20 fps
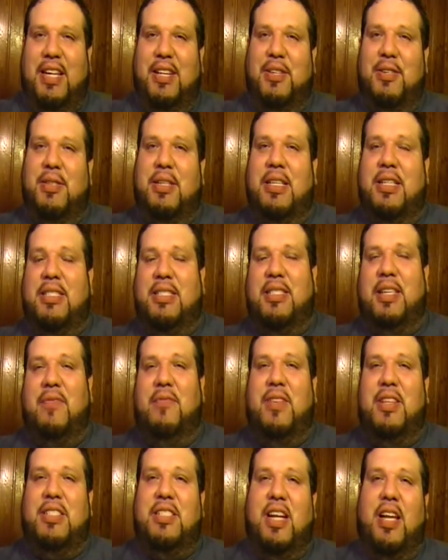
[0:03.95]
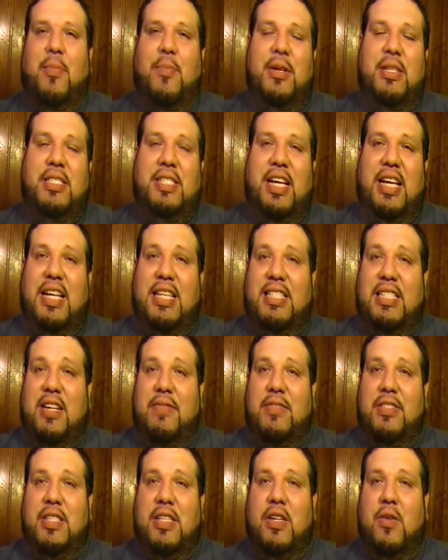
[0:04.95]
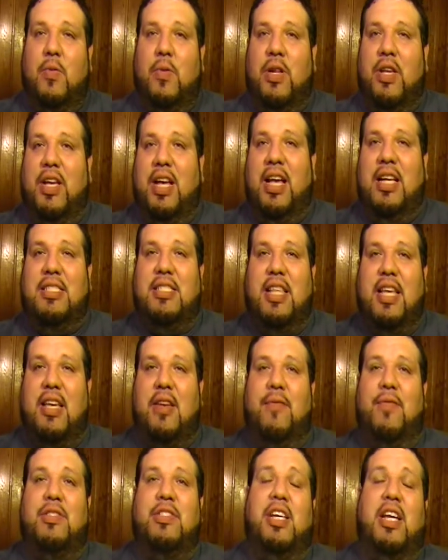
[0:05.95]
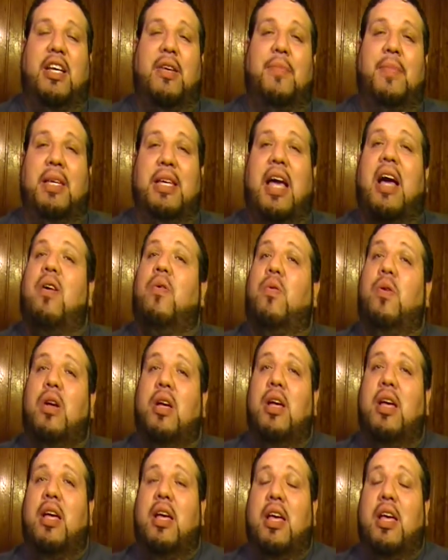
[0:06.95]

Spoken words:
You tuned in to Sleep Vision. I appreciate each and every single one of you guys. Thank you for checking me out.